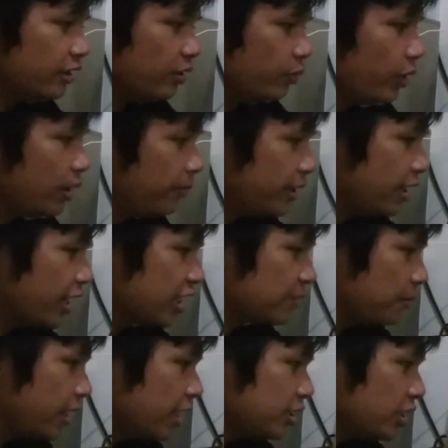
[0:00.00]
will be the
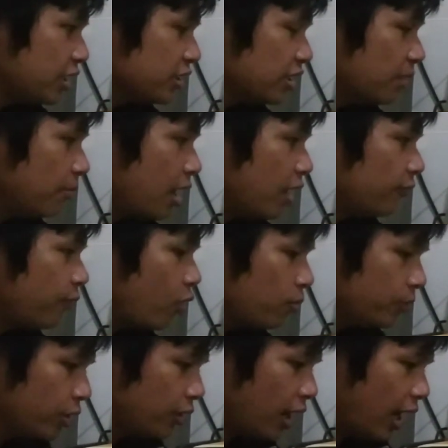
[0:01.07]
explanations about
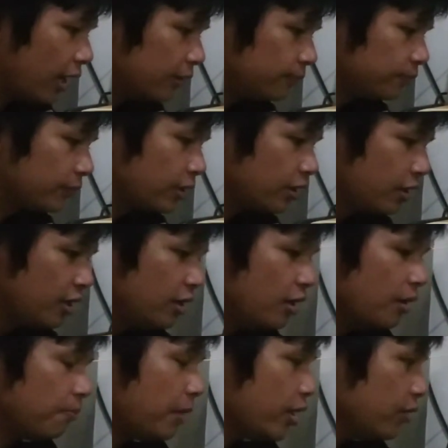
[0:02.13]
formula.
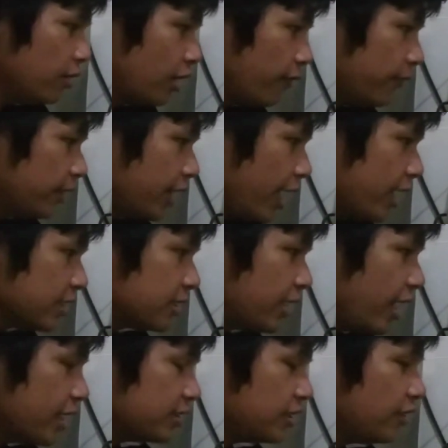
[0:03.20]
Biography text
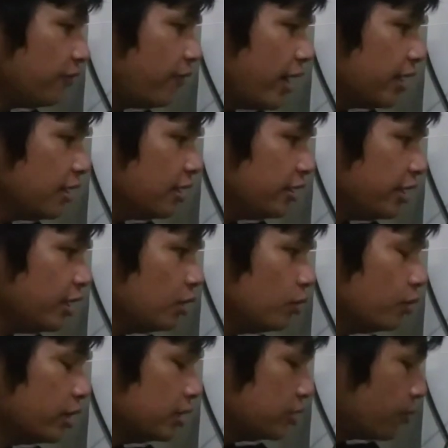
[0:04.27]
has divided
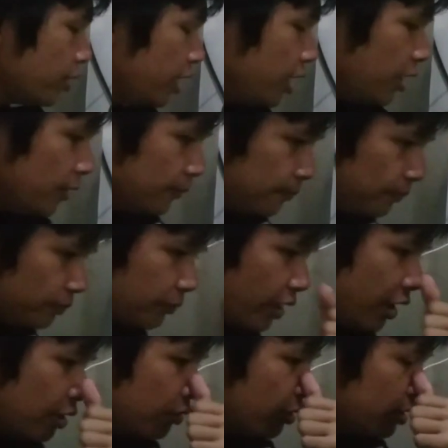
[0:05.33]
into three
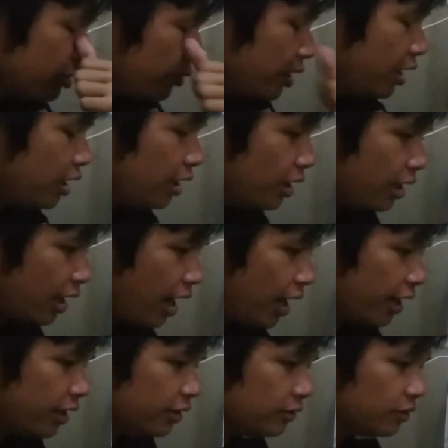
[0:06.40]

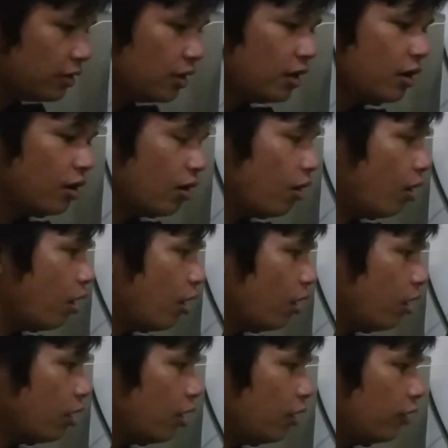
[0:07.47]
kind
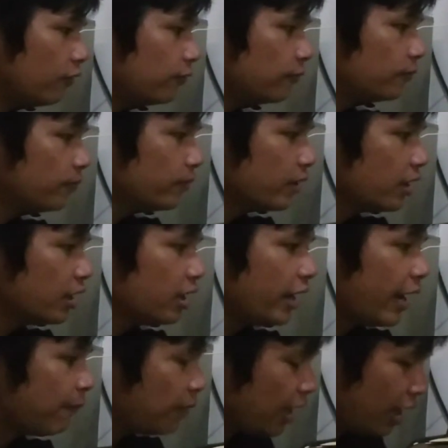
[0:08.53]
of
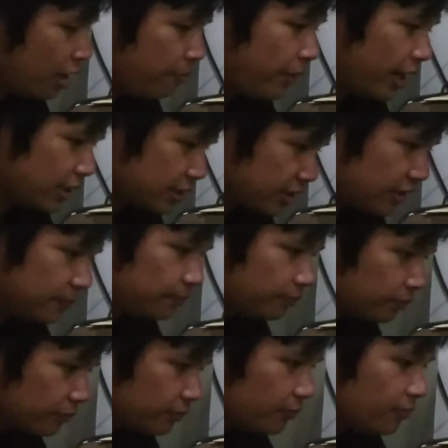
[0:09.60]
elements
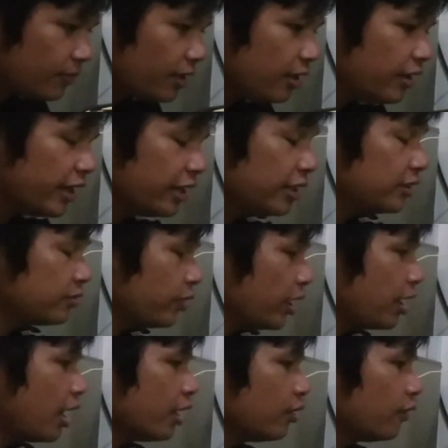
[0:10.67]
in the three
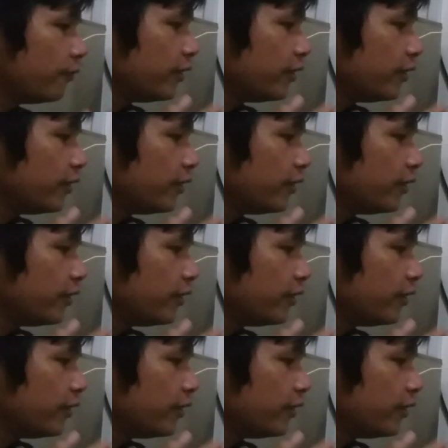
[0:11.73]
kind of